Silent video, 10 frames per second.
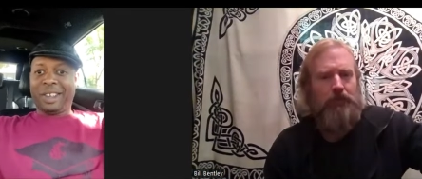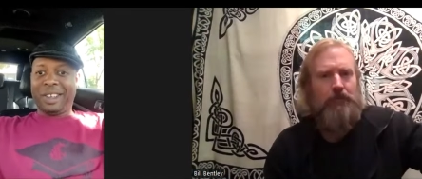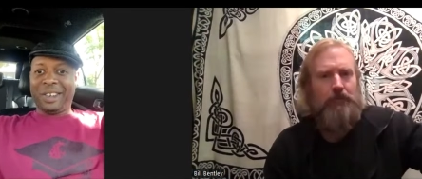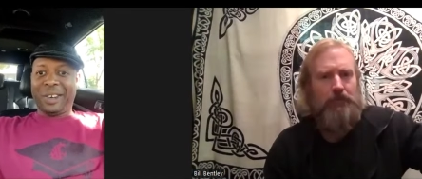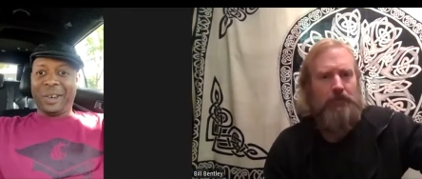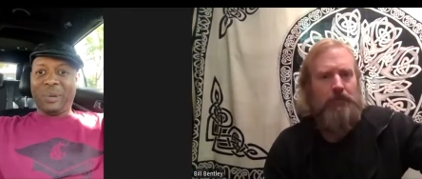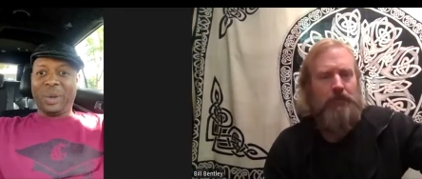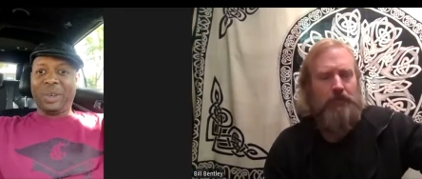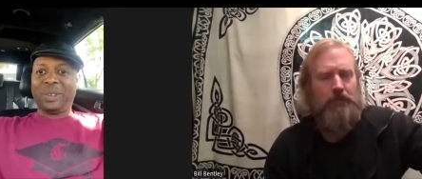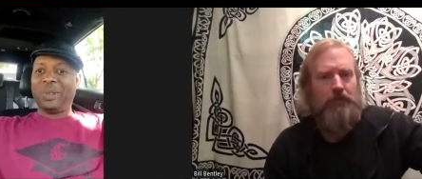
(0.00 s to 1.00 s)
Speaker 1: you know
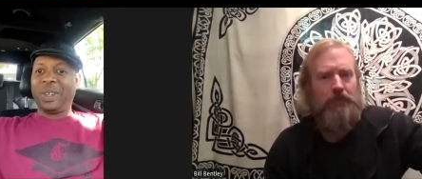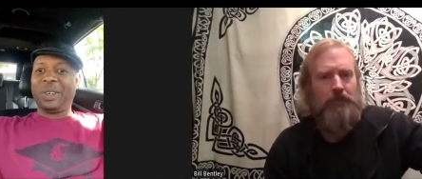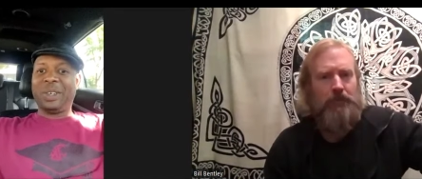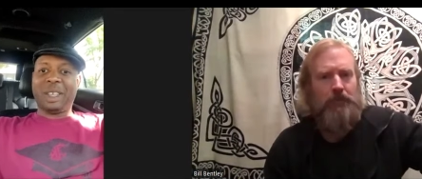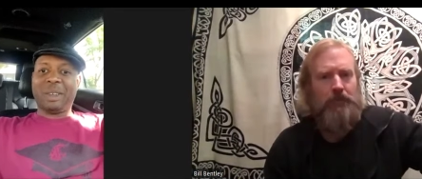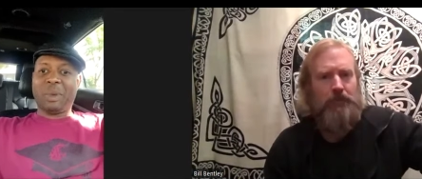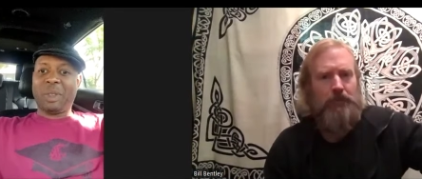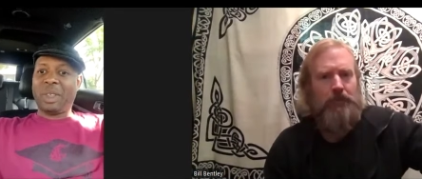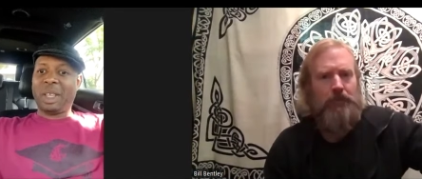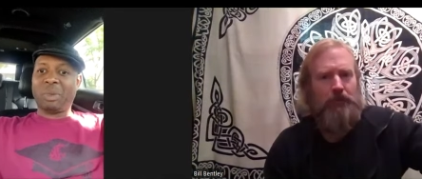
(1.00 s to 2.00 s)
when you're when you're dealing
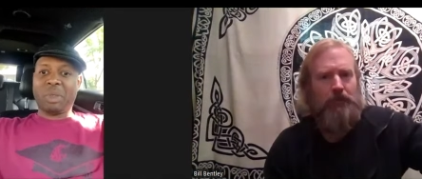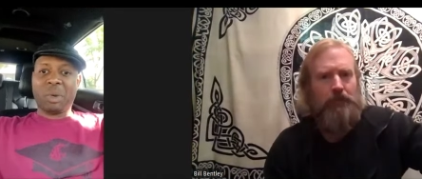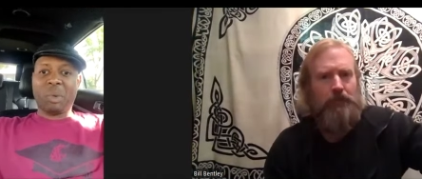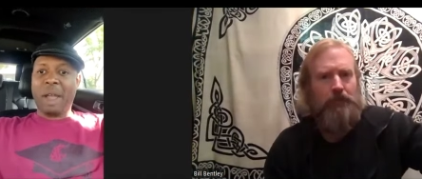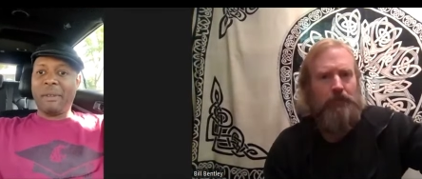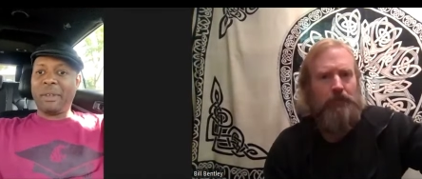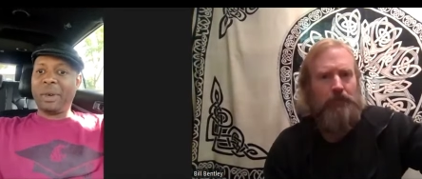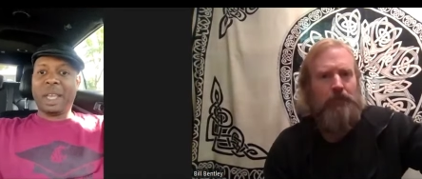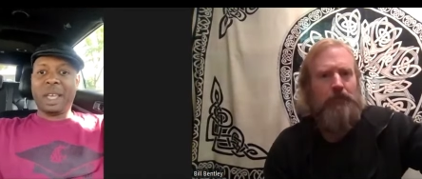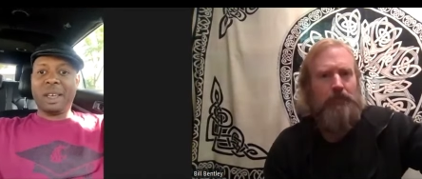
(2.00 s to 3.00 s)
with things with your wife
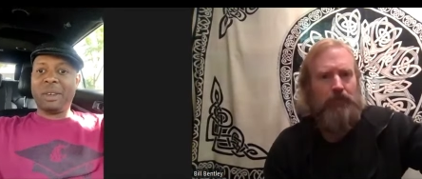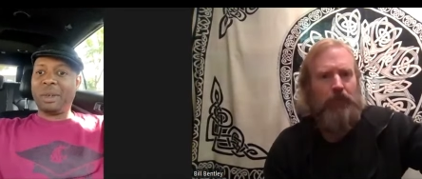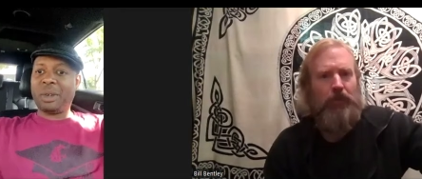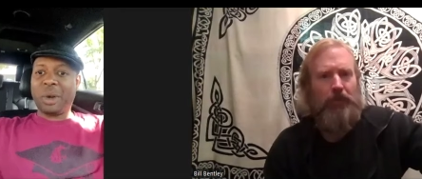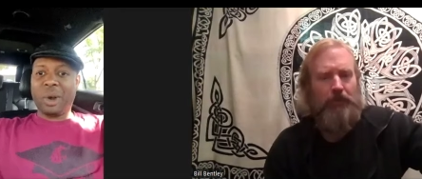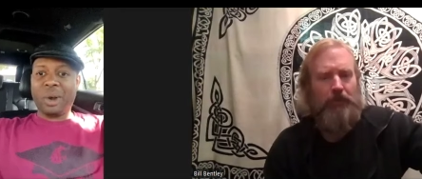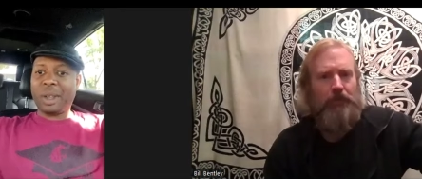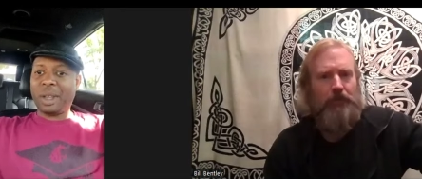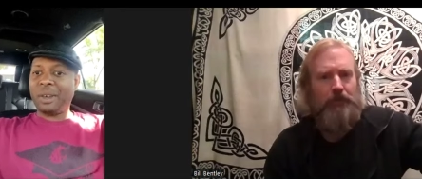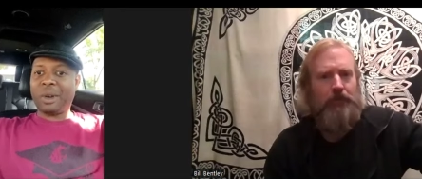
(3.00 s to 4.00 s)
and your kid and your
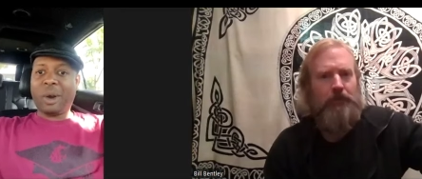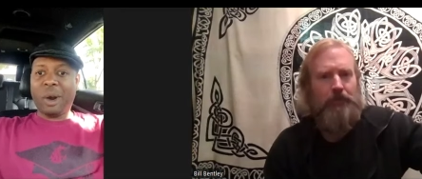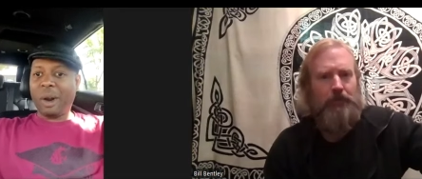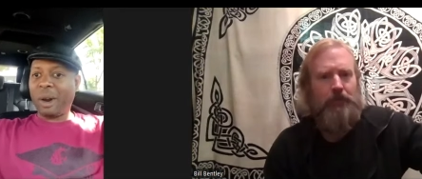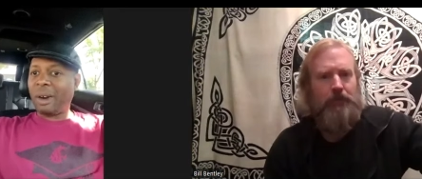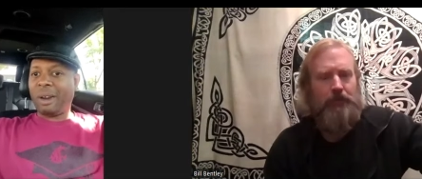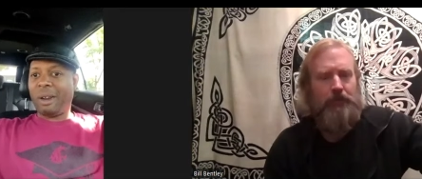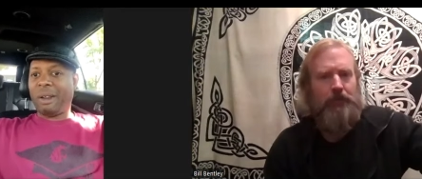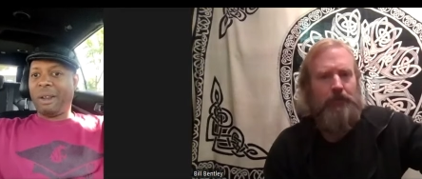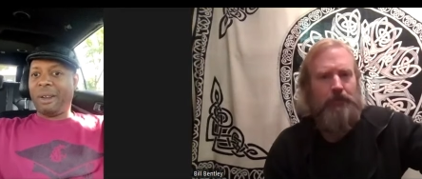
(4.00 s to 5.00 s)
dog and your car
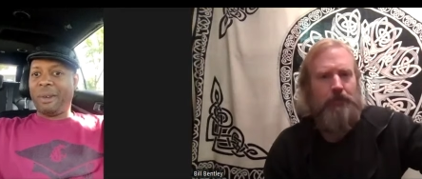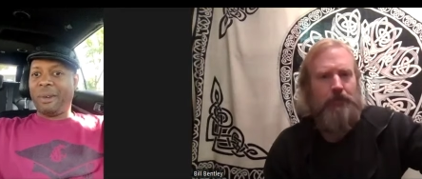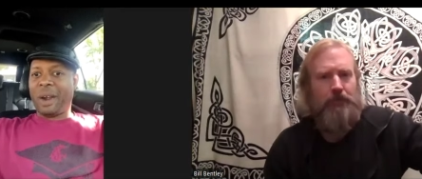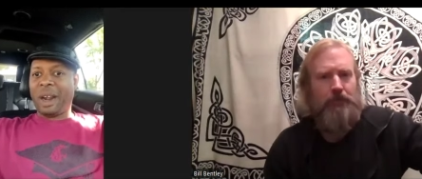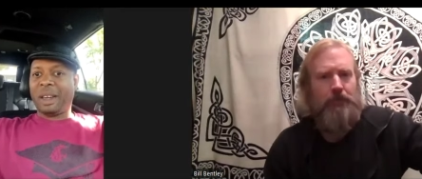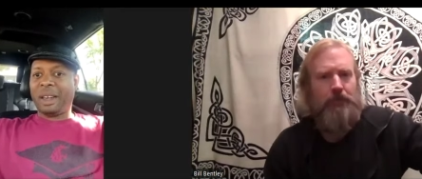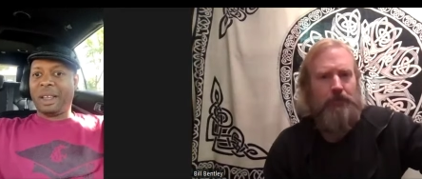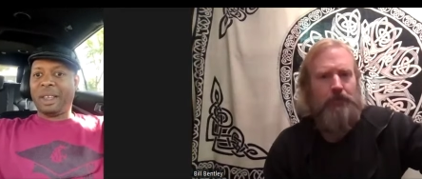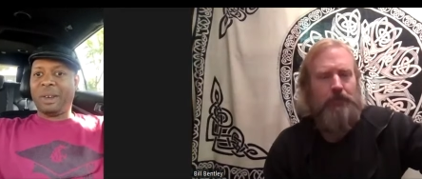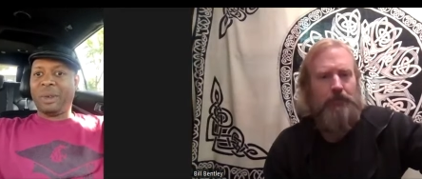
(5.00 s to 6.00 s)
right
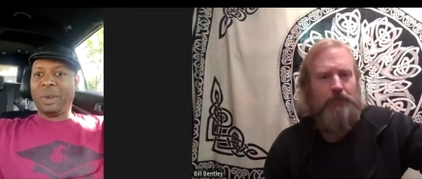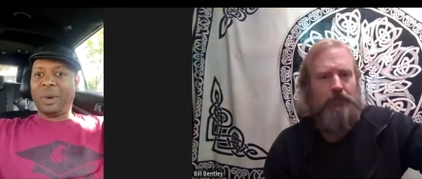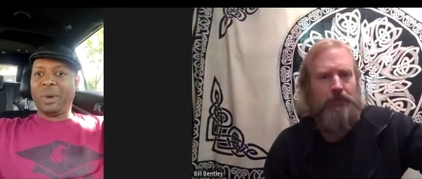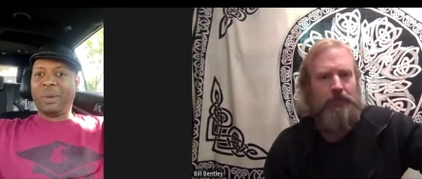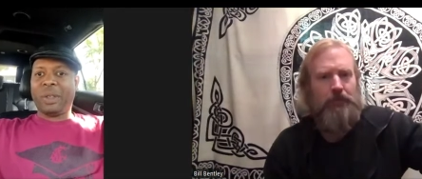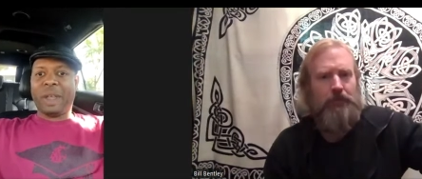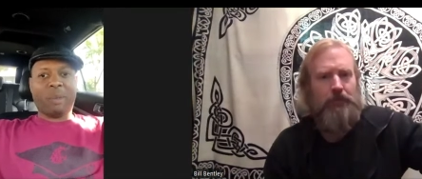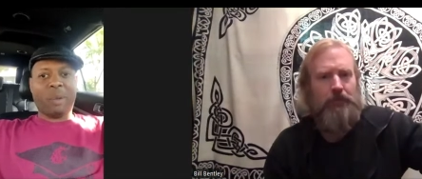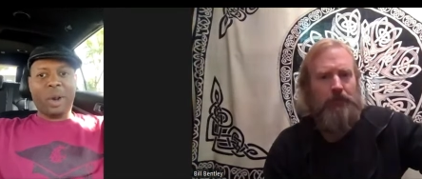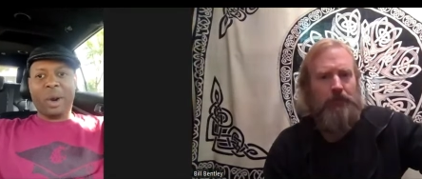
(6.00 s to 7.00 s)
like you know you're like
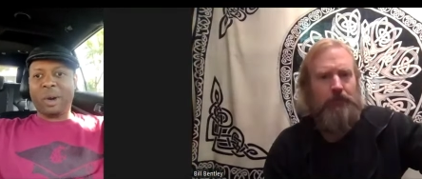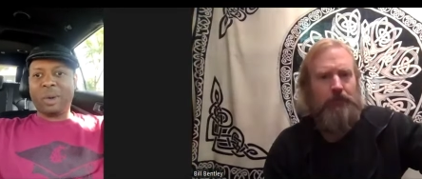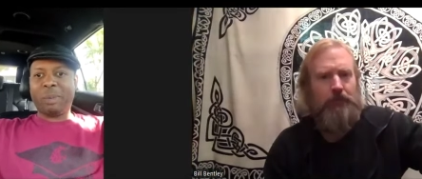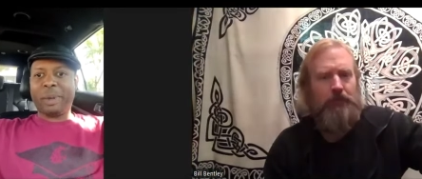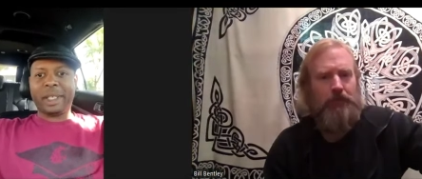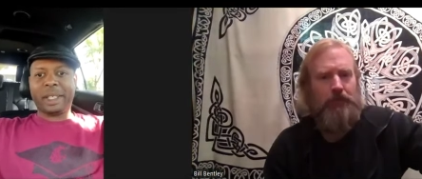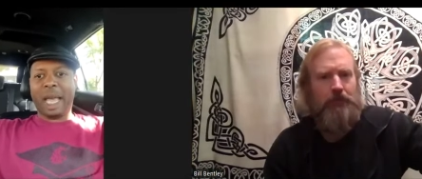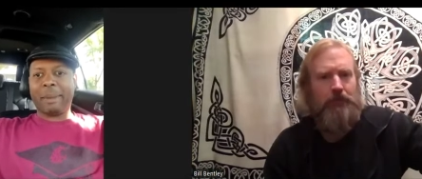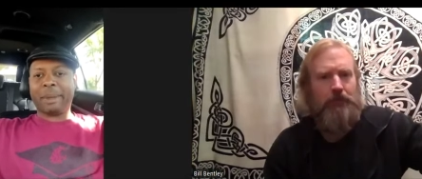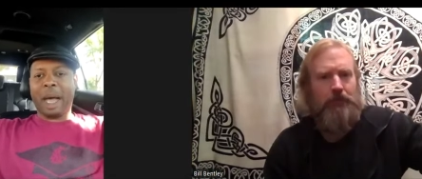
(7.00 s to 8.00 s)
we are our own
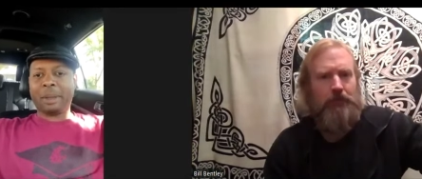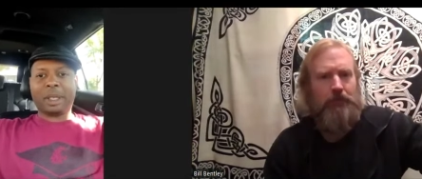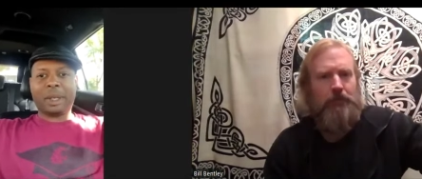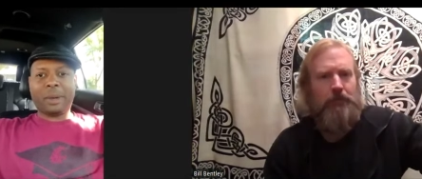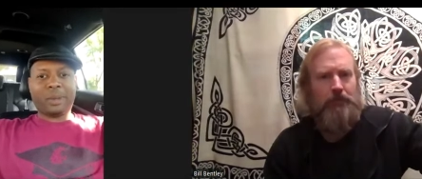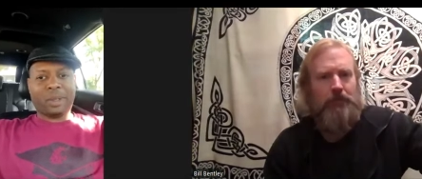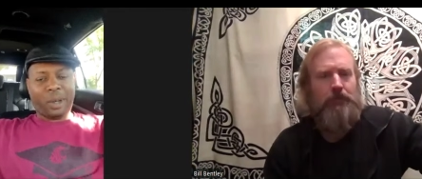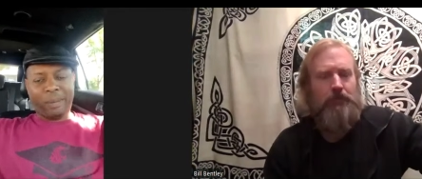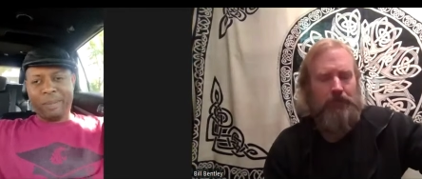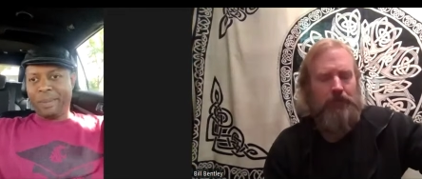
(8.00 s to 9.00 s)
biggest ab- obstacle
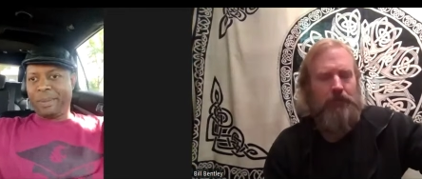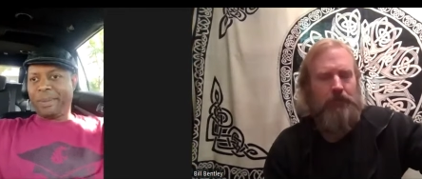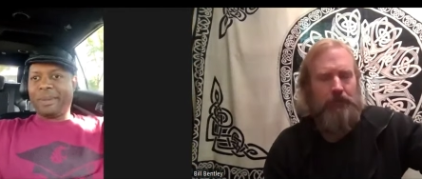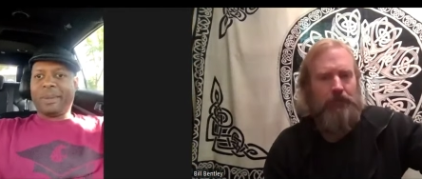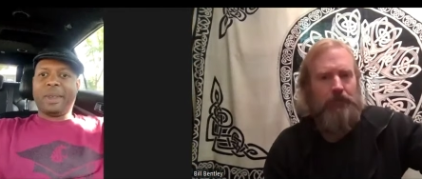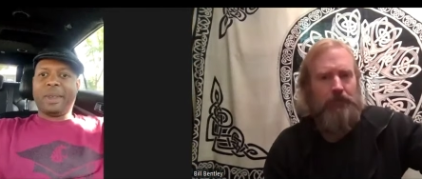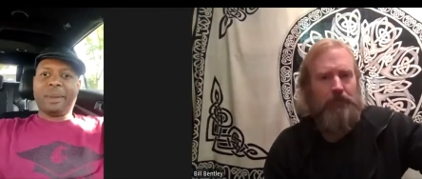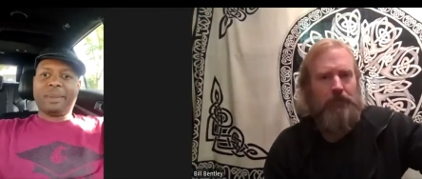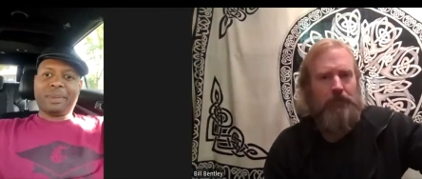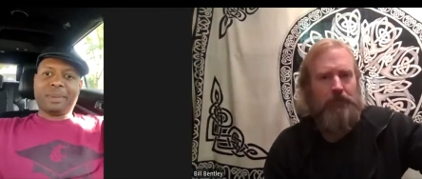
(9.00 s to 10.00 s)
so
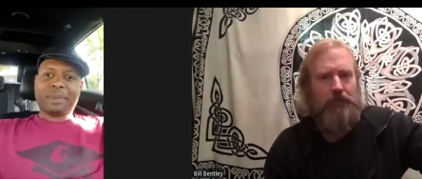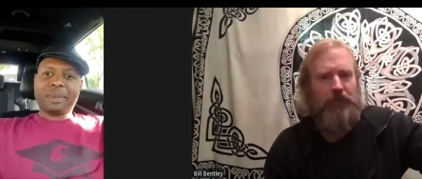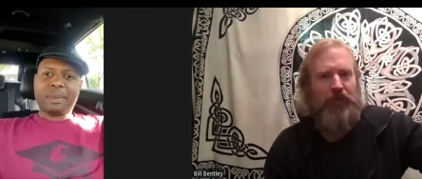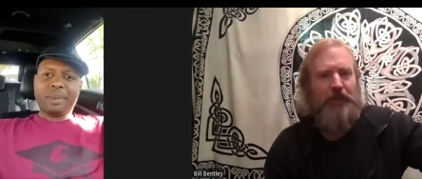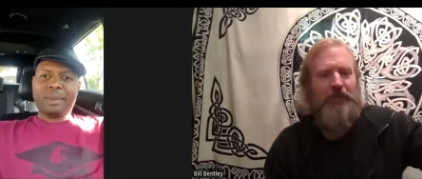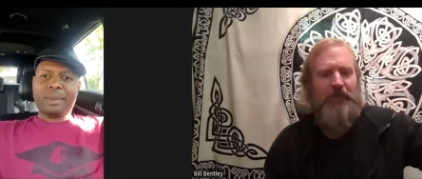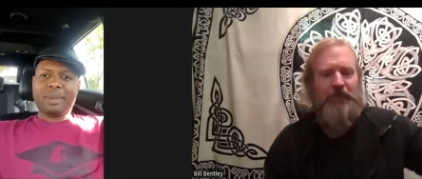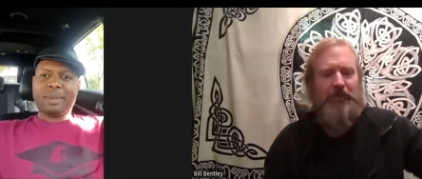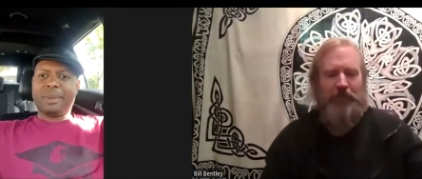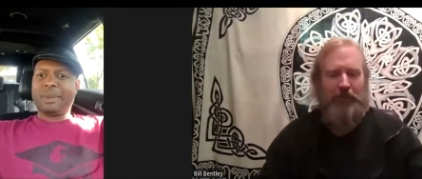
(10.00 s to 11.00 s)
yeah
Speaker 2: can
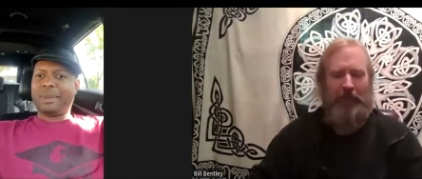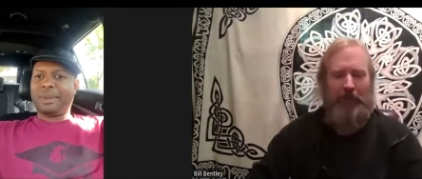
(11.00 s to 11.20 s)
be for sure